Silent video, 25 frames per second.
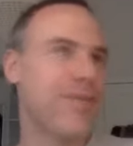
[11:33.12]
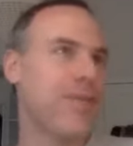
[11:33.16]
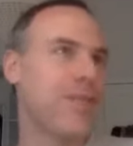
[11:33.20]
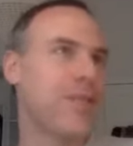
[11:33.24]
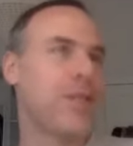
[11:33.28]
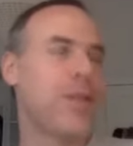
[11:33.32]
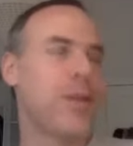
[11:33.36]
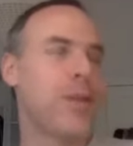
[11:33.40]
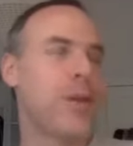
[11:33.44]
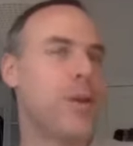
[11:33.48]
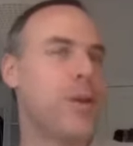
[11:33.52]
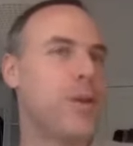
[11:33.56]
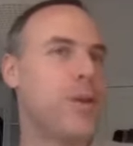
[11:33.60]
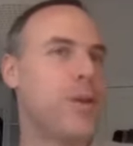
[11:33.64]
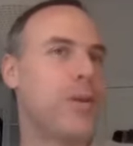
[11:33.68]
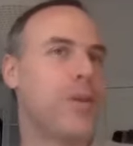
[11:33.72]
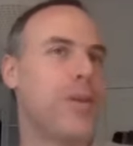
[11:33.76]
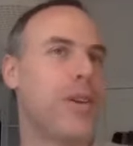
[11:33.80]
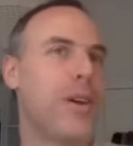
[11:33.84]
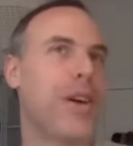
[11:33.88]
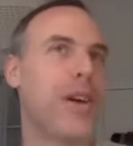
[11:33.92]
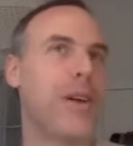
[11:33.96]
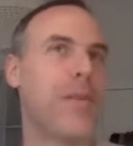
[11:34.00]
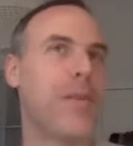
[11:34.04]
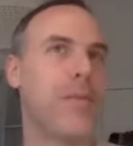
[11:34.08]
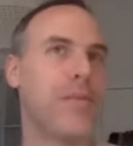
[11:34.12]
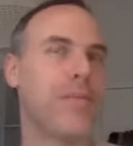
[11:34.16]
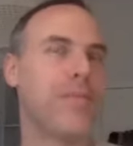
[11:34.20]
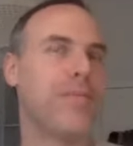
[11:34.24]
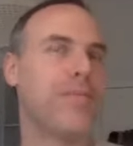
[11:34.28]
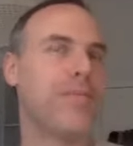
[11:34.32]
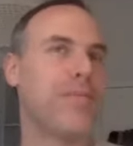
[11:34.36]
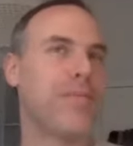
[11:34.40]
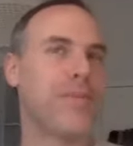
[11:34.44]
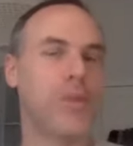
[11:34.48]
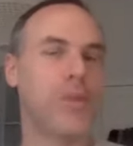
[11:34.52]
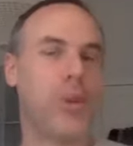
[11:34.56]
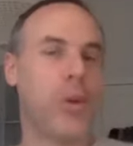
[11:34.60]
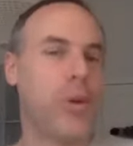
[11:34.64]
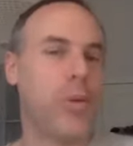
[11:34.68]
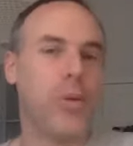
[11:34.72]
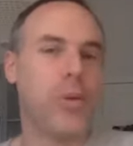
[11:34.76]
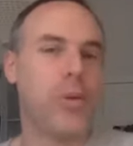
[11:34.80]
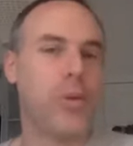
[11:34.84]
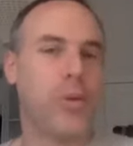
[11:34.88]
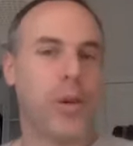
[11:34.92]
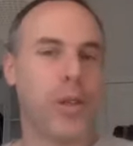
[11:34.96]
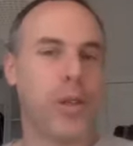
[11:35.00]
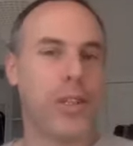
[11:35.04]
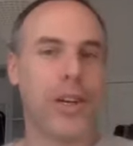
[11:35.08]
so I'm.
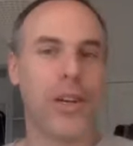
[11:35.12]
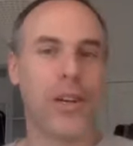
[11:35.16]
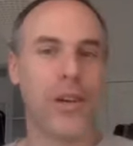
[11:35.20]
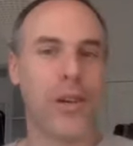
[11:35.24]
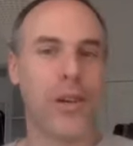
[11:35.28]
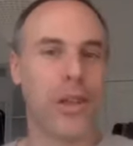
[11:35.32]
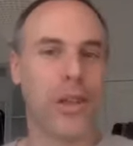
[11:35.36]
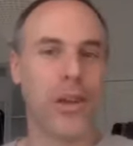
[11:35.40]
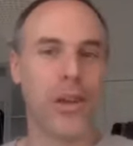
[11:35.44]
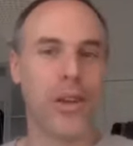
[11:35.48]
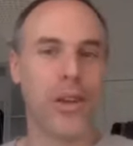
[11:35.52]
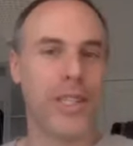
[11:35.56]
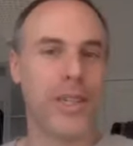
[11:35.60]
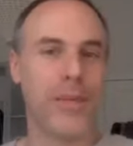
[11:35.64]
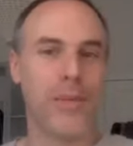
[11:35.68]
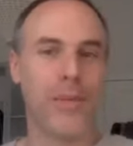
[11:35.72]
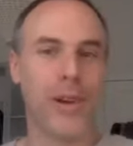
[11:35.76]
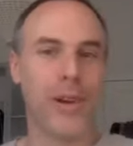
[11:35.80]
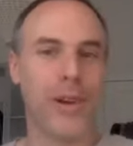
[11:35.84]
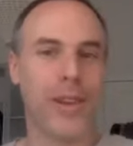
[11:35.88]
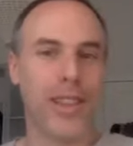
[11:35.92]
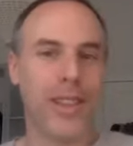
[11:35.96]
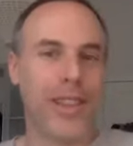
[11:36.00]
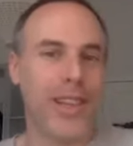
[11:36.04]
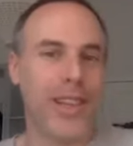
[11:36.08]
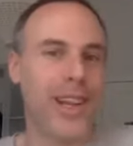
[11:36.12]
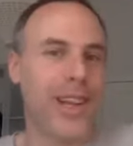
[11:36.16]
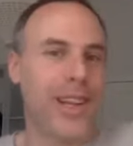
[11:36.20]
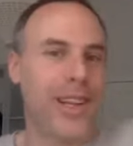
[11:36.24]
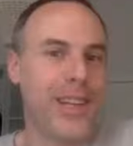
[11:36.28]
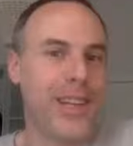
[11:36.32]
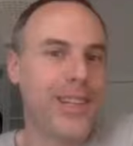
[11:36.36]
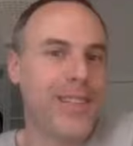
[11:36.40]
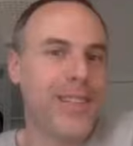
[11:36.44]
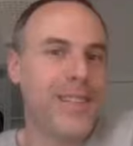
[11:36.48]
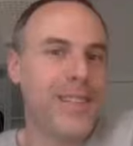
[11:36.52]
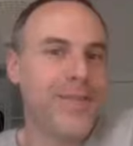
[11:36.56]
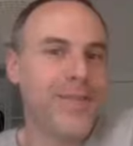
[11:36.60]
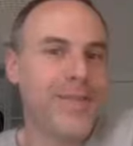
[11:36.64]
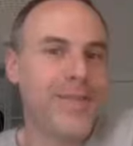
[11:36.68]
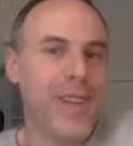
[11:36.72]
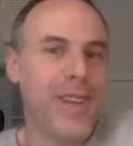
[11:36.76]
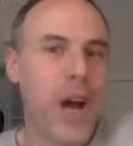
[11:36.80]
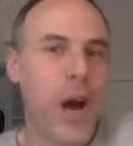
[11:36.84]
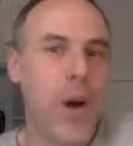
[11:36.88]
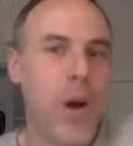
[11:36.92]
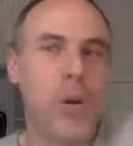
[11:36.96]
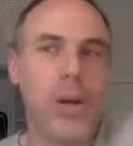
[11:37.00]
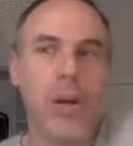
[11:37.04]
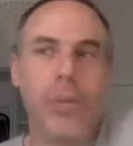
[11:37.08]
What are your thoughts about, like,
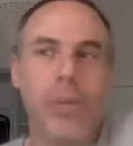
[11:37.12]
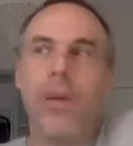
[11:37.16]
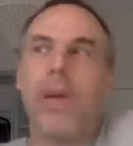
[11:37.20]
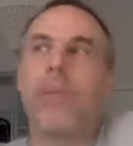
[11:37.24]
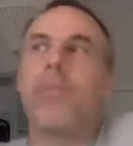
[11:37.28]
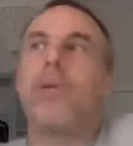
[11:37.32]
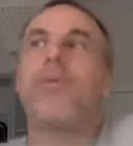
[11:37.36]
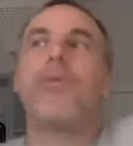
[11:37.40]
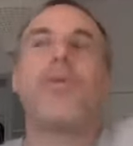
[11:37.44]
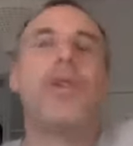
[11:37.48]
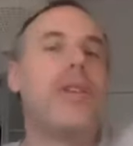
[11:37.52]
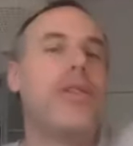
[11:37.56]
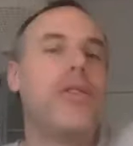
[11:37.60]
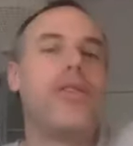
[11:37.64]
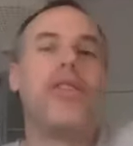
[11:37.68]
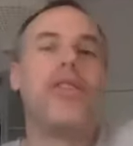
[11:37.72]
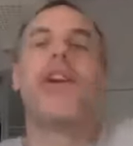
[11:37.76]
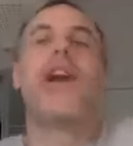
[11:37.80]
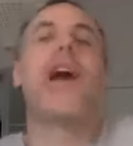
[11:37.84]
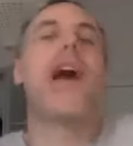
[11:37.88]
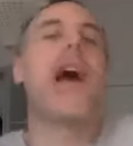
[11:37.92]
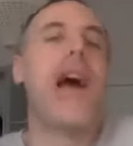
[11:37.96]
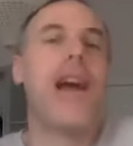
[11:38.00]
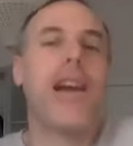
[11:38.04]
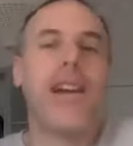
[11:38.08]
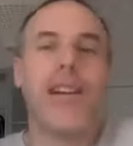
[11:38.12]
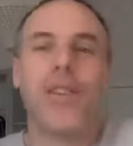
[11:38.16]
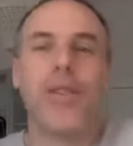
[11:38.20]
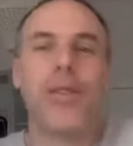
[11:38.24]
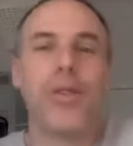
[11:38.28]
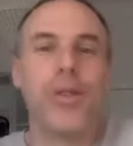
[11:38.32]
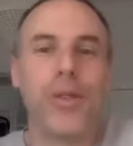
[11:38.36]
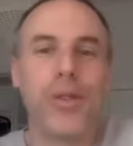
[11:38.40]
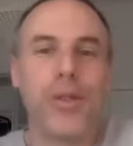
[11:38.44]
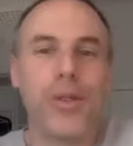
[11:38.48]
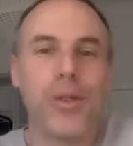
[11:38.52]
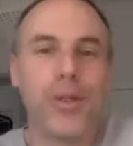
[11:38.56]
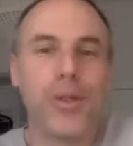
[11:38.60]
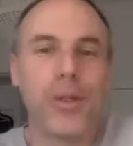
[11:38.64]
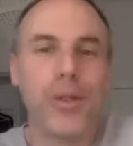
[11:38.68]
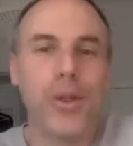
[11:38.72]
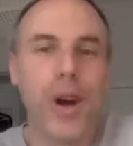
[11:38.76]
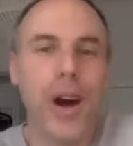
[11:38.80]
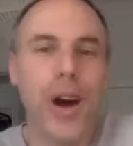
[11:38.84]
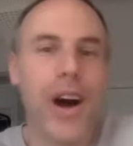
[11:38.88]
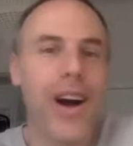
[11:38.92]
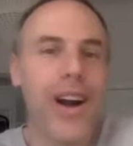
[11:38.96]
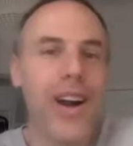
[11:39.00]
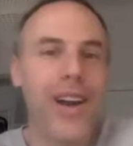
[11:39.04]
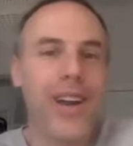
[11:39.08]
how will people will react to
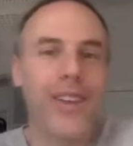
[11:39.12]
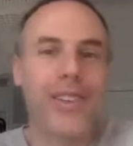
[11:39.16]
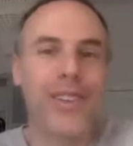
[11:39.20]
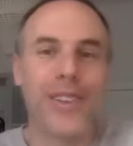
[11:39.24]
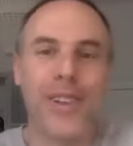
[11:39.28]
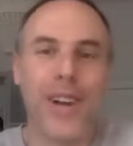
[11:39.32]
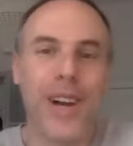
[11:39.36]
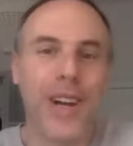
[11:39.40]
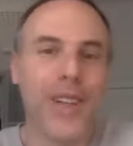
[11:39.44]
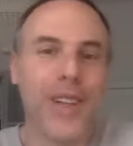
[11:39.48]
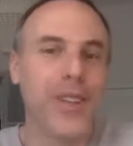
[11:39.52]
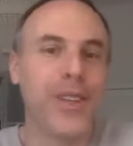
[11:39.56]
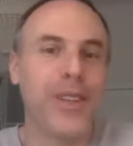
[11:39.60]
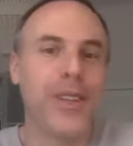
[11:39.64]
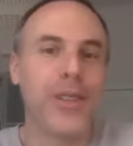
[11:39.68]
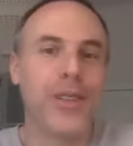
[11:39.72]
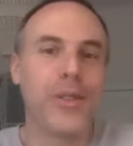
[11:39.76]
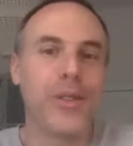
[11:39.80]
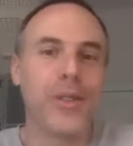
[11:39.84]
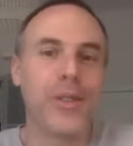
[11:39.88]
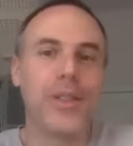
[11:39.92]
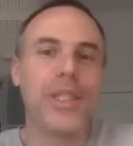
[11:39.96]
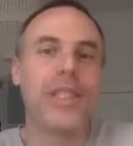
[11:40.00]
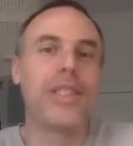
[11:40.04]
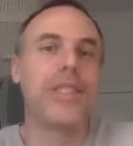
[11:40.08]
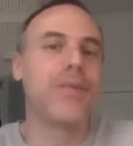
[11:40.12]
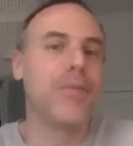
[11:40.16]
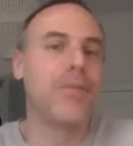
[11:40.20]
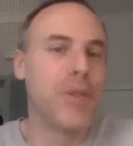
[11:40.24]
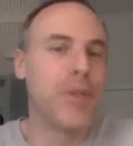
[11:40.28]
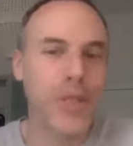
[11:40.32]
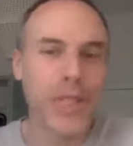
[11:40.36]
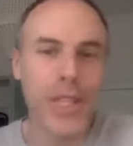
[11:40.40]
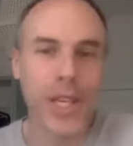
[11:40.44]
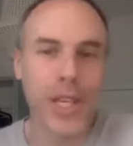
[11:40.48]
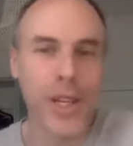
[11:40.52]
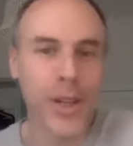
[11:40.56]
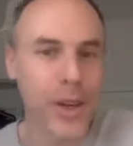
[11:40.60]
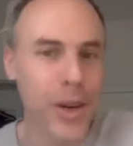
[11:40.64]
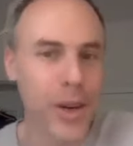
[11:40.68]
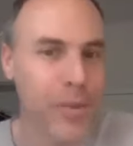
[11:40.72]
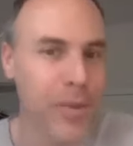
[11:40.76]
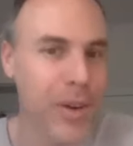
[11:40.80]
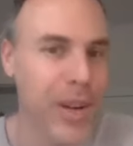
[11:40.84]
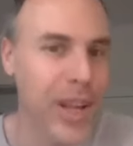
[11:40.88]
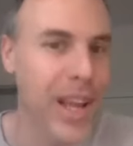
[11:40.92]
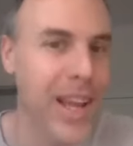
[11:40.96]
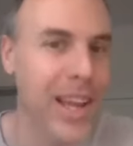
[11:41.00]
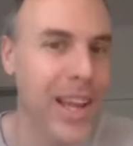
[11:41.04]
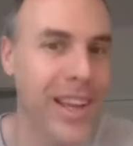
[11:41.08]
art, to, I don't know, to this music you're
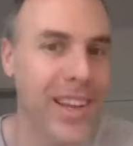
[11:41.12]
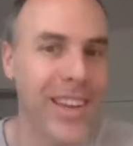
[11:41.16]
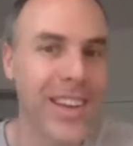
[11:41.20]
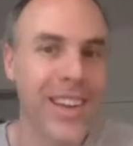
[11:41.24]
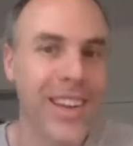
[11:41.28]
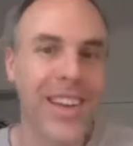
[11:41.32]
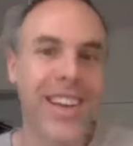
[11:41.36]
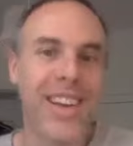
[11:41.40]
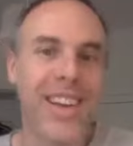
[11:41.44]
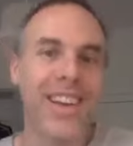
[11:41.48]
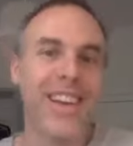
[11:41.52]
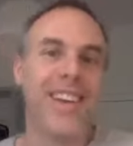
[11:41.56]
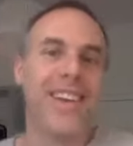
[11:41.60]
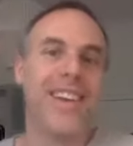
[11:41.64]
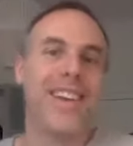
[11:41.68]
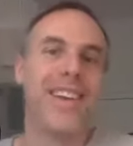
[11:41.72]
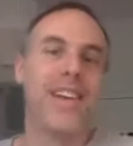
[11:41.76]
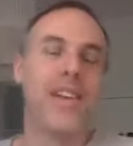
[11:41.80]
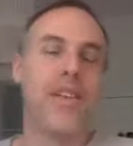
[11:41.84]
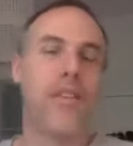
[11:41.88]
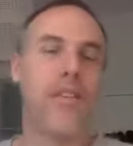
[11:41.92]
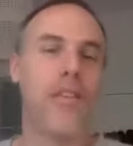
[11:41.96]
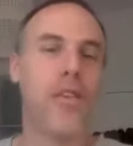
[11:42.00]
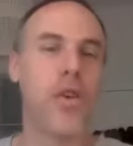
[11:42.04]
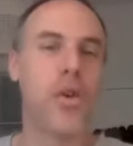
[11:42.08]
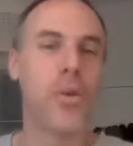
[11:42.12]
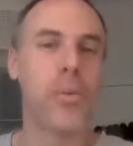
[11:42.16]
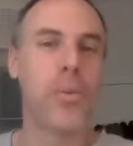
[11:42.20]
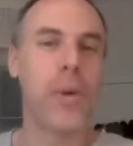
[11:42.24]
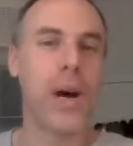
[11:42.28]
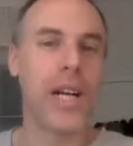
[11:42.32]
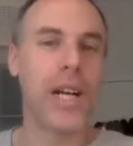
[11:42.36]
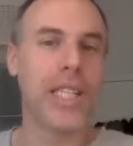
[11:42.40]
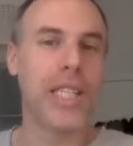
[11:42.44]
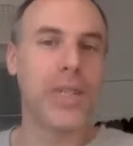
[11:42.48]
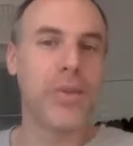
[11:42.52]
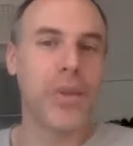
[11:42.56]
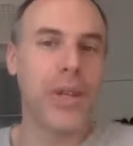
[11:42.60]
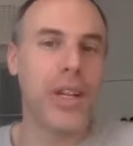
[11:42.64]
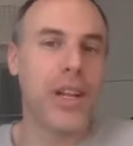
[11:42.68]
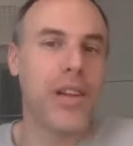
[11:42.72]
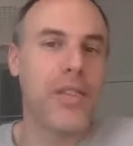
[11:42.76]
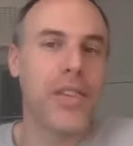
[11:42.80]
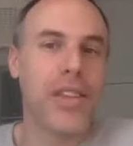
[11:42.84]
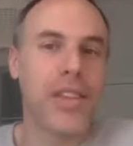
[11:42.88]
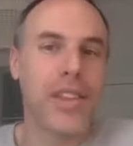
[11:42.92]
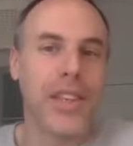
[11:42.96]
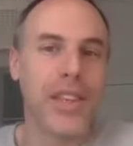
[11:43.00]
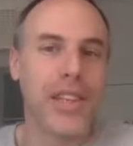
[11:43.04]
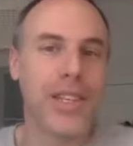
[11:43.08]
playing in a few months when
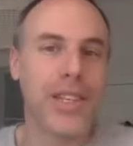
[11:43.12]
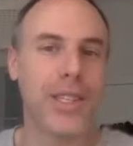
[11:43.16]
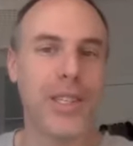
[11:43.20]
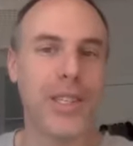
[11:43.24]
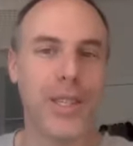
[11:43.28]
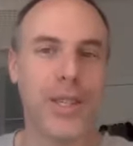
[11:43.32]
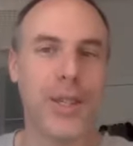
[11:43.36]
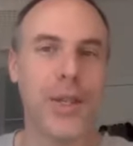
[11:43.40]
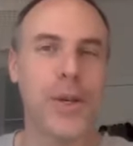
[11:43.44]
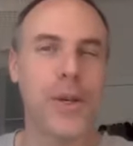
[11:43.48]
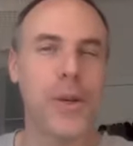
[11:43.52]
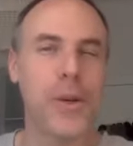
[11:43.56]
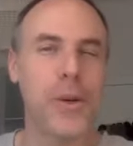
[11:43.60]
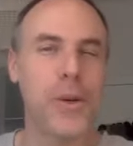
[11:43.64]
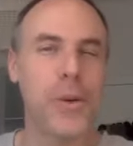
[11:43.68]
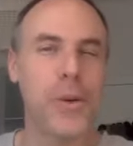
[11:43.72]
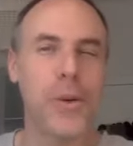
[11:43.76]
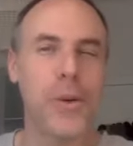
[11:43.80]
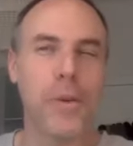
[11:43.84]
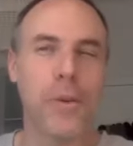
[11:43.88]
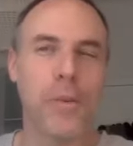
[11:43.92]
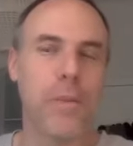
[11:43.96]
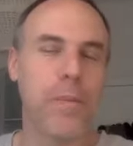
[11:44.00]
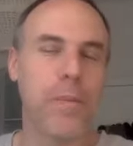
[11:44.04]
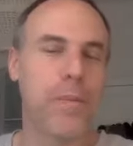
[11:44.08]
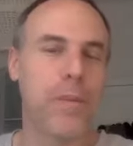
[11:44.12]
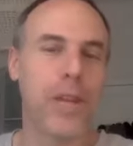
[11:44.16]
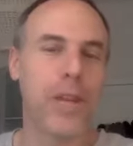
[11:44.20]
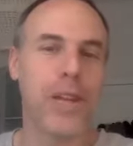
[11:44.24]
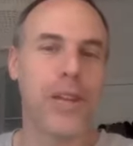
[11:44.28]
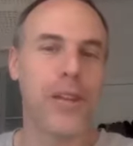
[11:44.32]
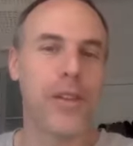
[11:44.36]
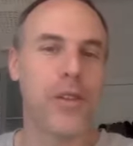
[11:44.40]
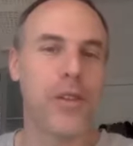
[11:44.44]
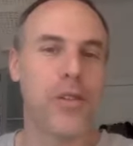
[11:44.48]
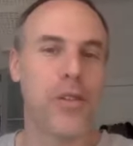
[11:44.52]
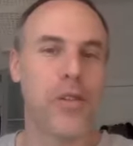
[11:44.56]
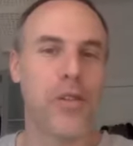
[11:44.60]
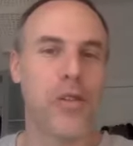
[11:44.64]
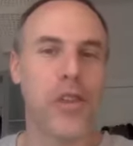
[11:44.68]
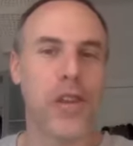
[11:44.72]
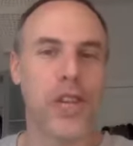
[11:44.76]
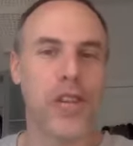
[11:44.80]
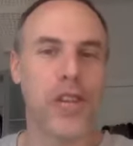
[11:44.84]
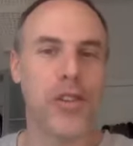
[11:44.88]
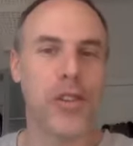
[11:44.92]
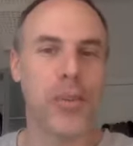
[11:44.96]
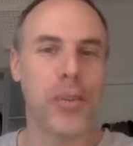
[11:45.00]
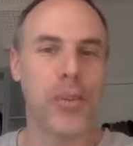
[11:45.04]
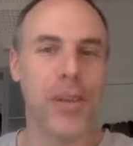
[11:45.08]
everything is so, I don't know,
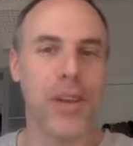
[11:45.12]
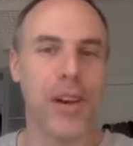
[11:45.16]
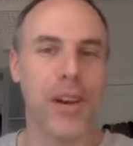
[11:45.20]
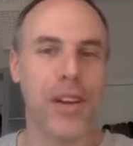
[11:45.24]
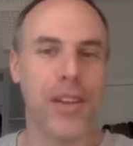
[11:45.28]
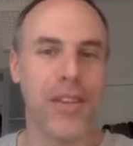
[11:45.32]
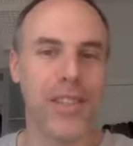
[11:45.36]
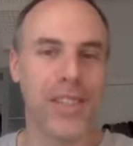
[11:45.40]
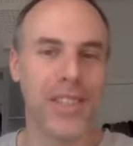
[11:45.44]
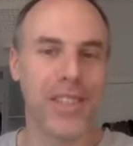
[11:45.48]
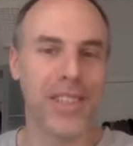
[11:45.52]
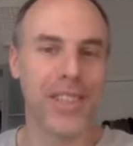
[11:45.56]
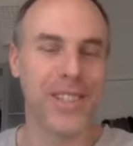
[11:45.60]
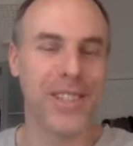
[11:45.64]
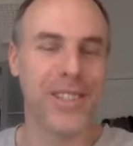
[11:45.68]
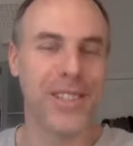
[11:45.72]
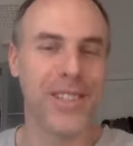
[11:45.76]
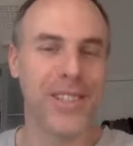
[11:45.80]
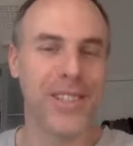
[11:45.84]
fresh from the oven?